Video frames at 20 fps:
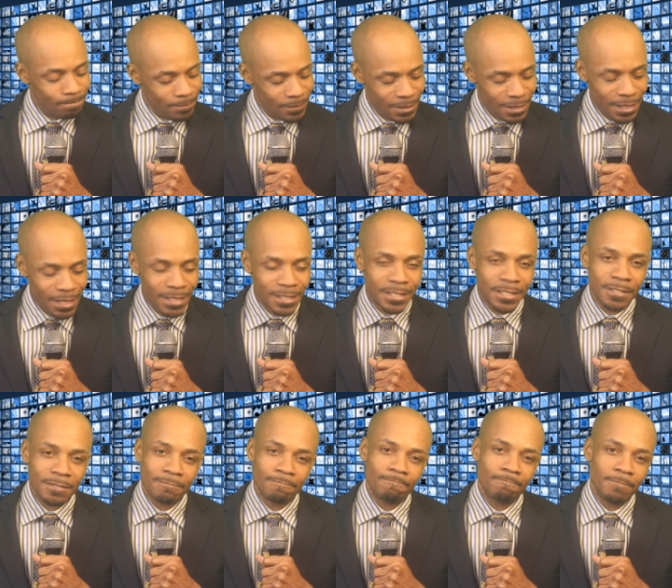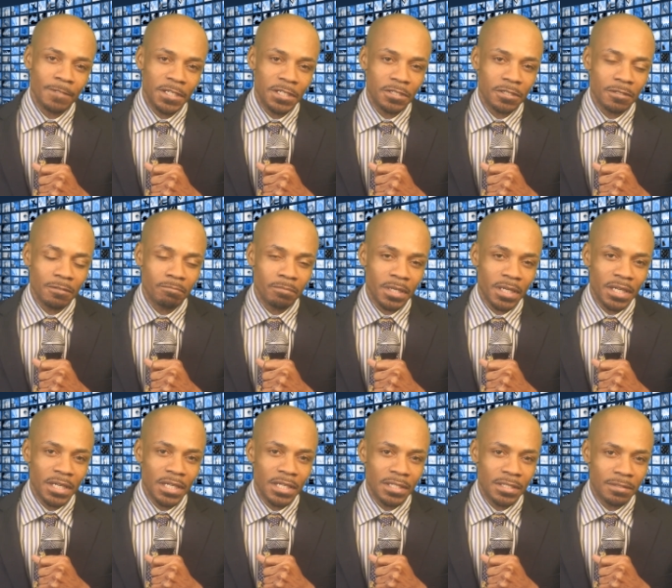Yes, Easter
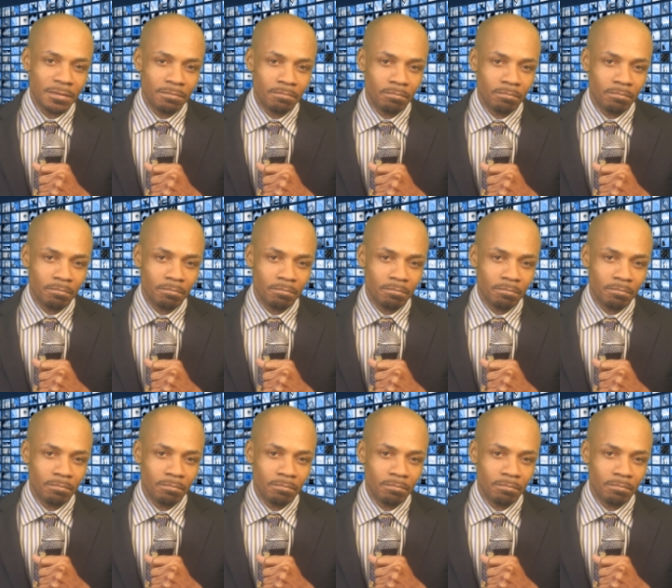bunnies,